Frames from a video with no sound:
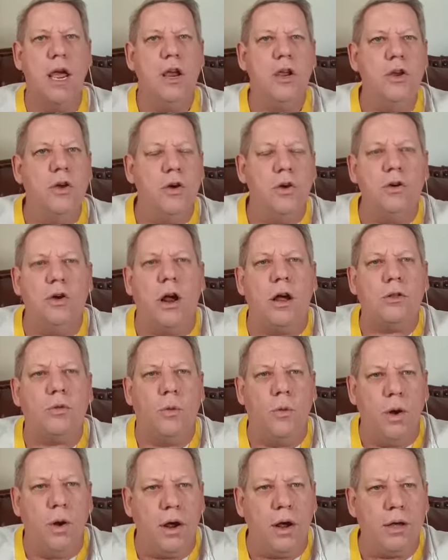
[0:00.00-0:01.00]
You're
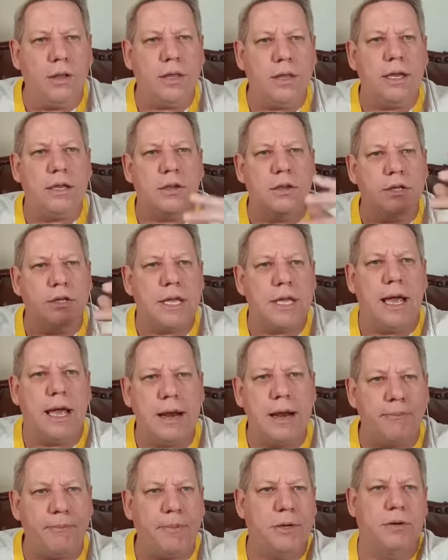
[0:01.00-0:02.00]
not worthy to stand
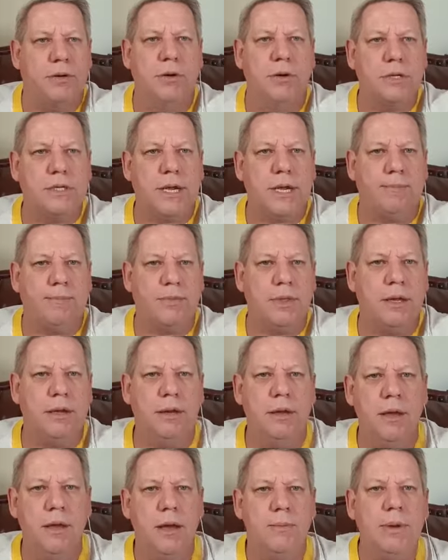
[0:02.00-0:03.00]
up and do
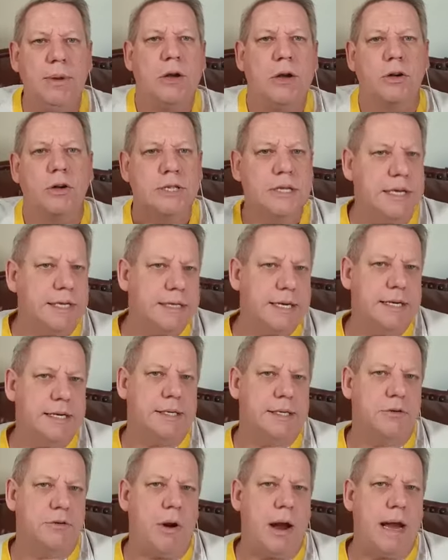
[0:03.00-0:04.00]
something because this
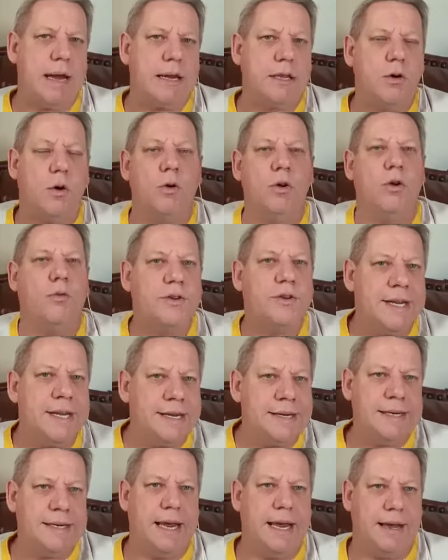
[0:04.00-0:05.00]
isn't right, or you've
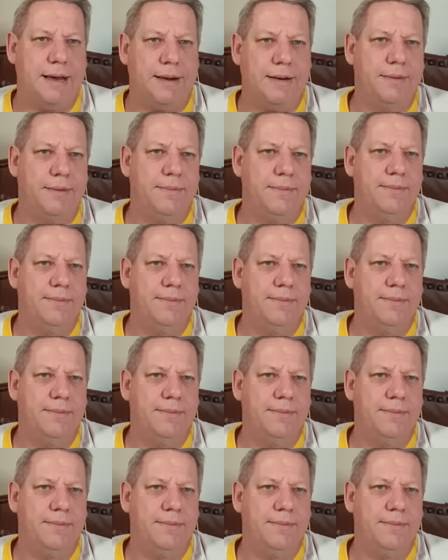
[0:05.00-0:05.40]
sinned here.